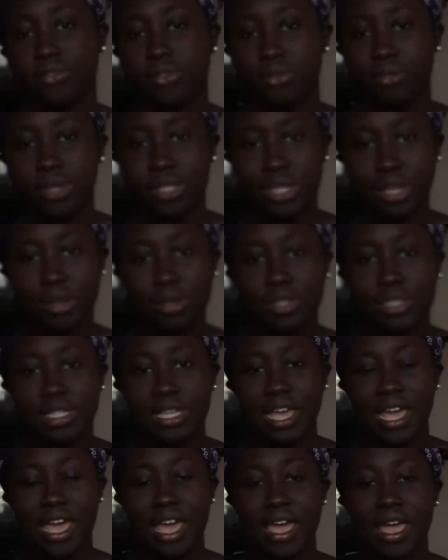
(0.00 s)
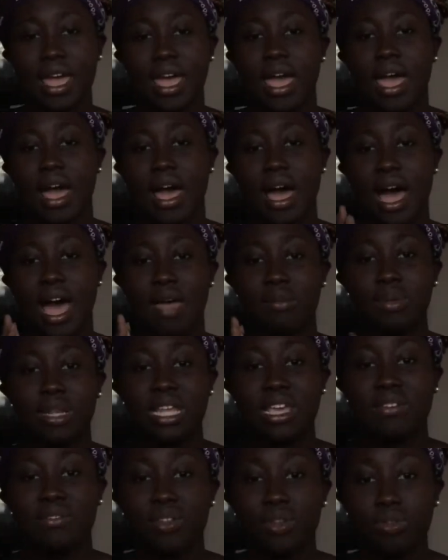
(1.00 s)
for results day. I
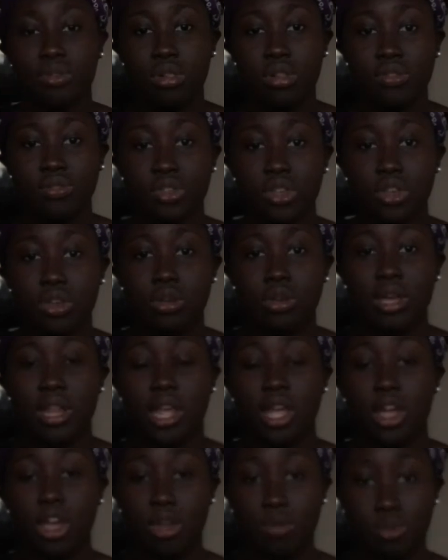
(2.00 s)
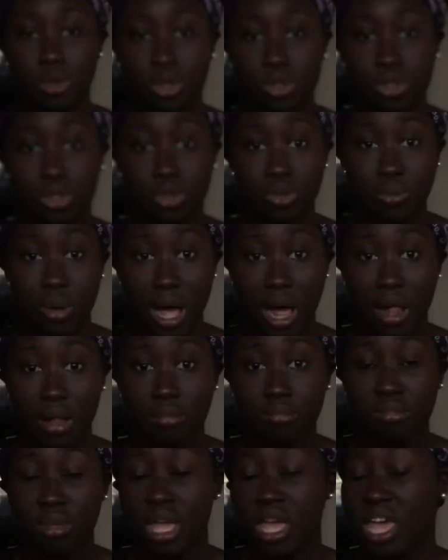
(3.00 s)
believe in all of you, and I hope you do well.
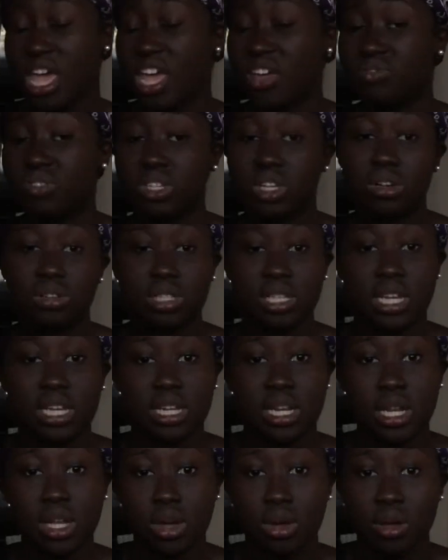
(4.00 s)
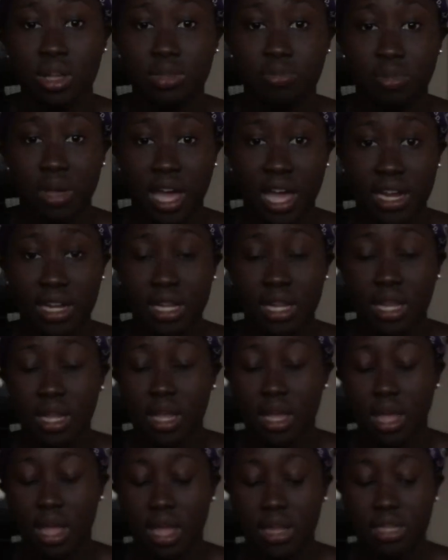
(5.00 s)
If results day didn't go as bad,
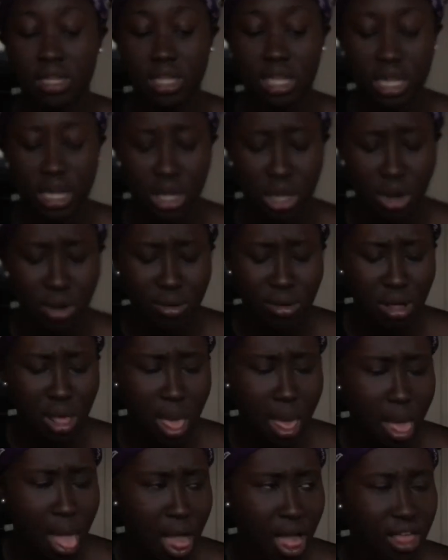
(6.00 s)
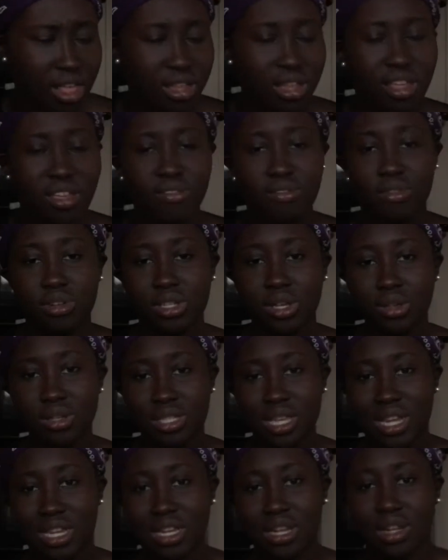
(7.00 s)
didn't go, ugh, if results
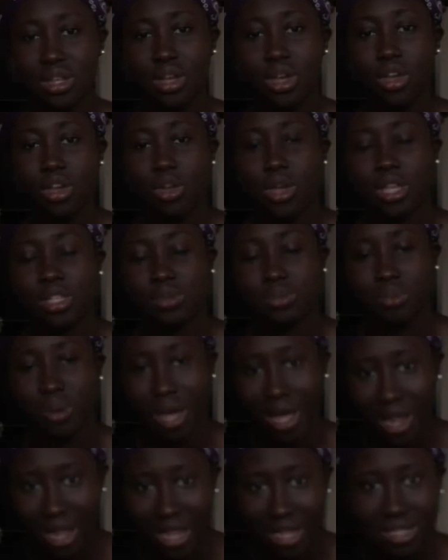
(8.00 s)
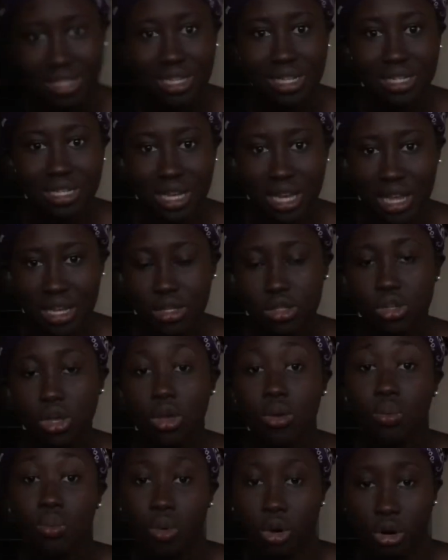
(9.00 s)
day didn't go as well as it did,
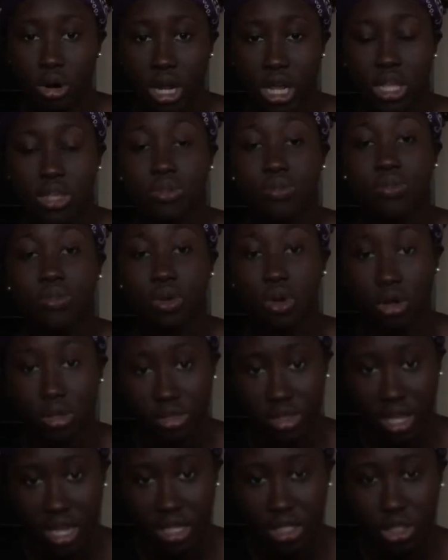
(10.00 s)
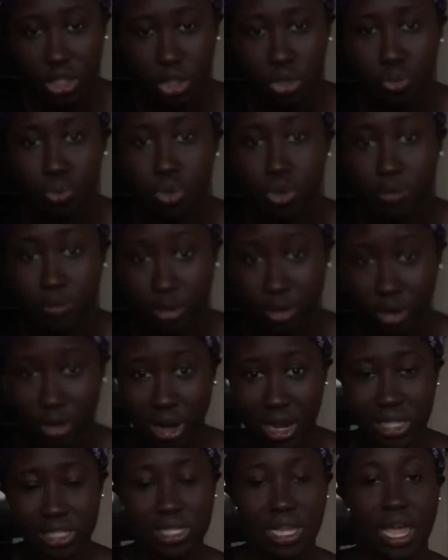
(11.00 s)
don't worry, you've got this. You will
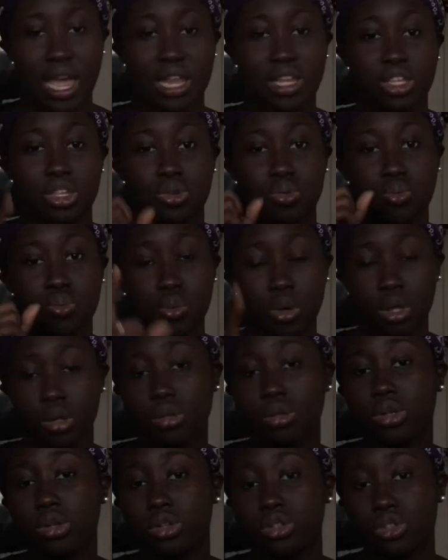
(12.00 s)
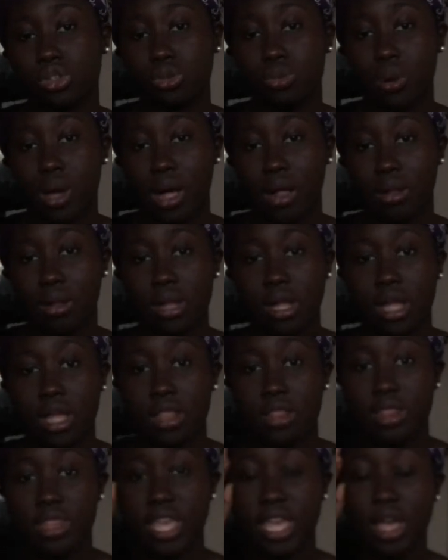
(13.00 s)
progress, and you will do well.
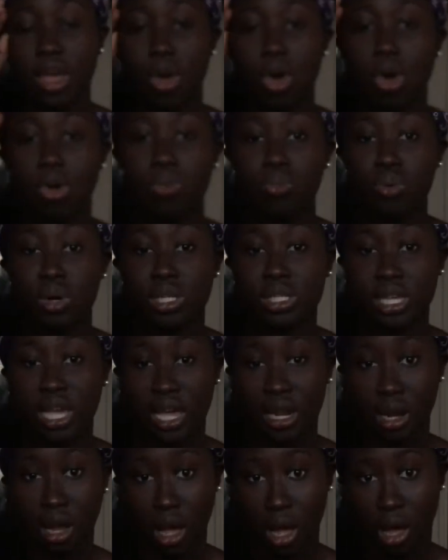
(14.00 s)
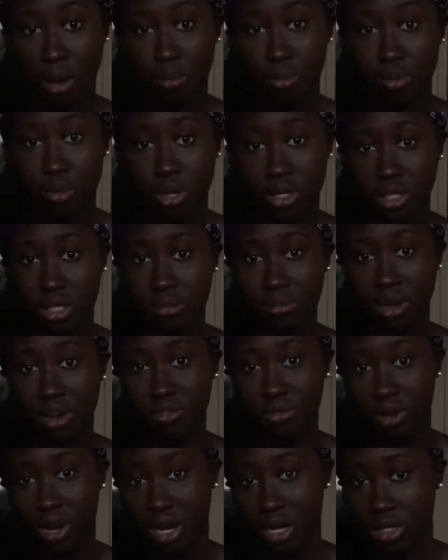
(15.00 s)
Think onwards and upwards, my
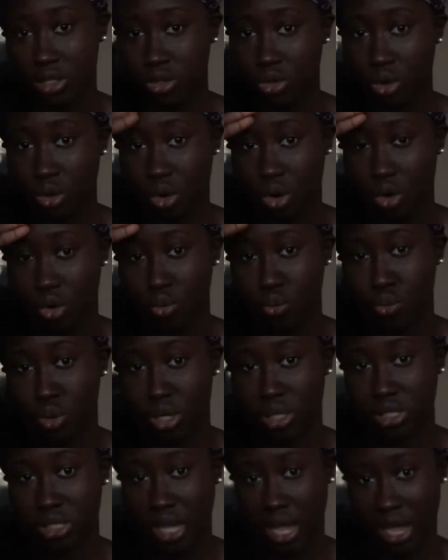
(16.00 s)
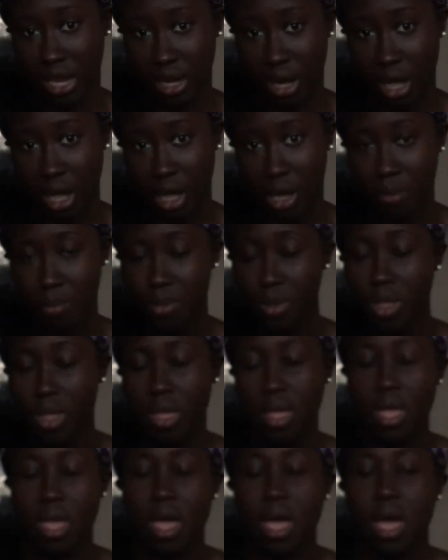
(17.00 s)
friend. Onwards and up.
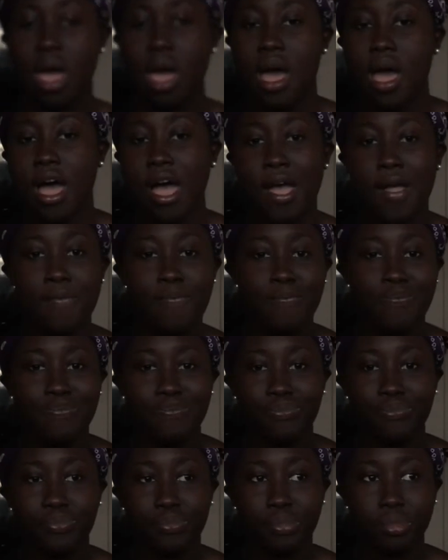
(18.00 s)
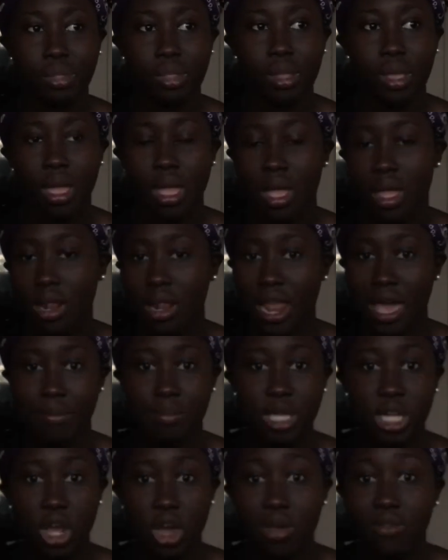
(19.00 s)
Um,
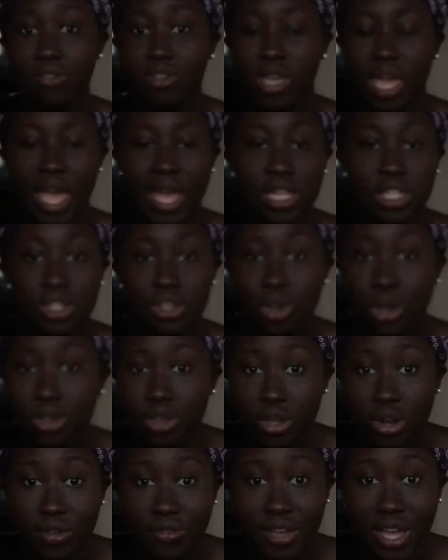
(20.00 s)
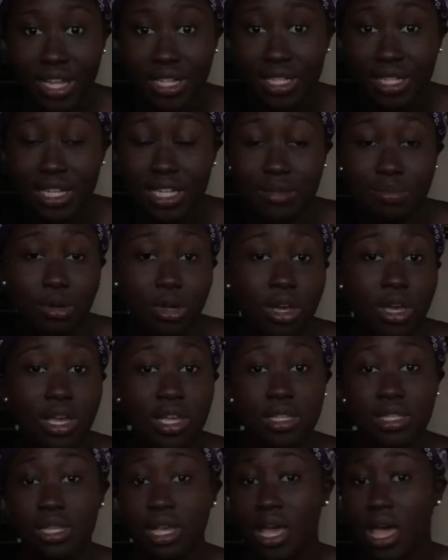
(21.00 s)
let me know if you get into your universities,
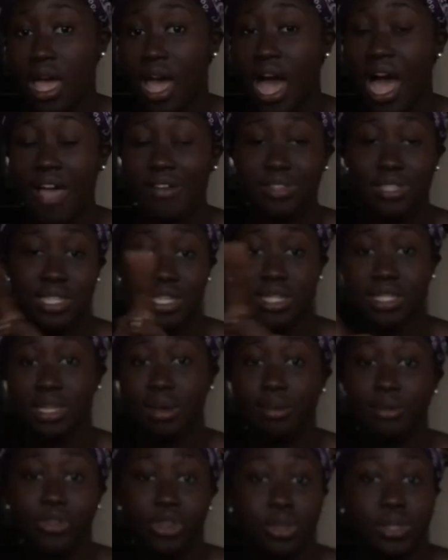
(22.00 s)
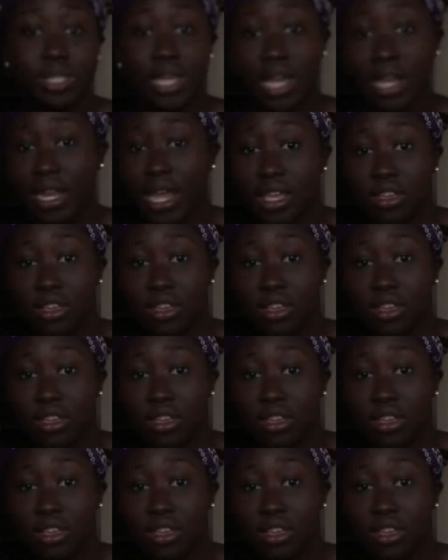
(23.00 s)
because I've seen some of you saying